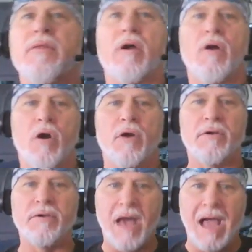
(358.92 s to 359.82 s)
There are
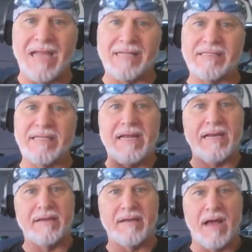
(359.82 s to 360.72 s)

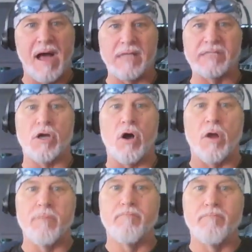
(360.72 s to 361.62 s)
19 guys
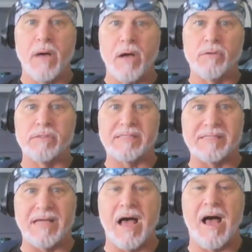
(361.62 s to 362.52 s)
on both
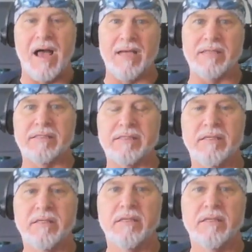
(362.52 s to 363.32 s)
sides.